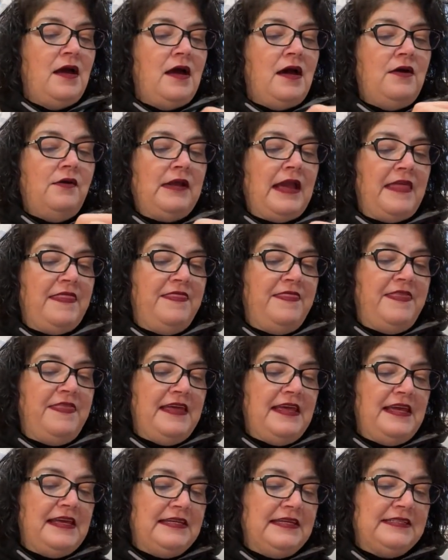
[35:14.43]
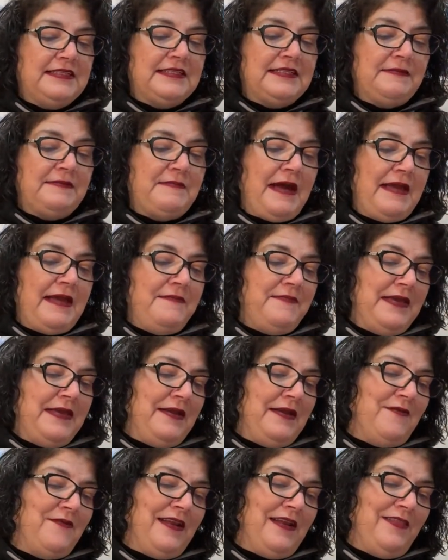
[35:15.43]
Okay, this might be
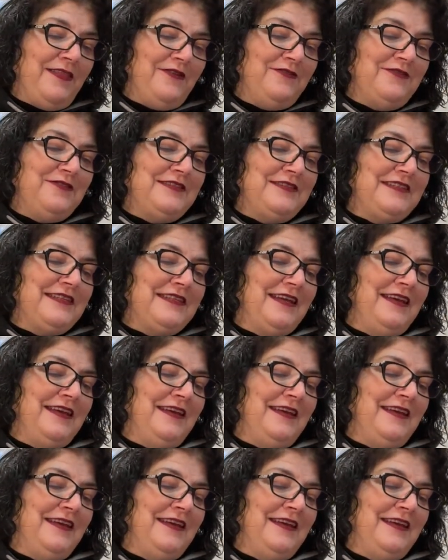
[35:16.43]
one of those